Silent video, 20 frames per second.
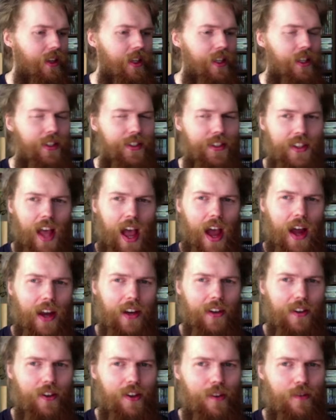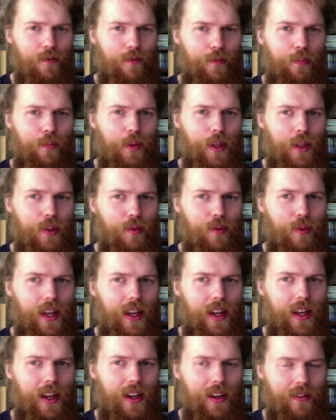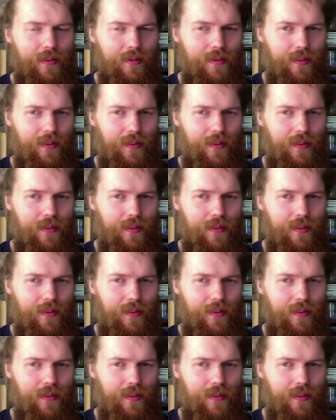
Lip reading: standoff between,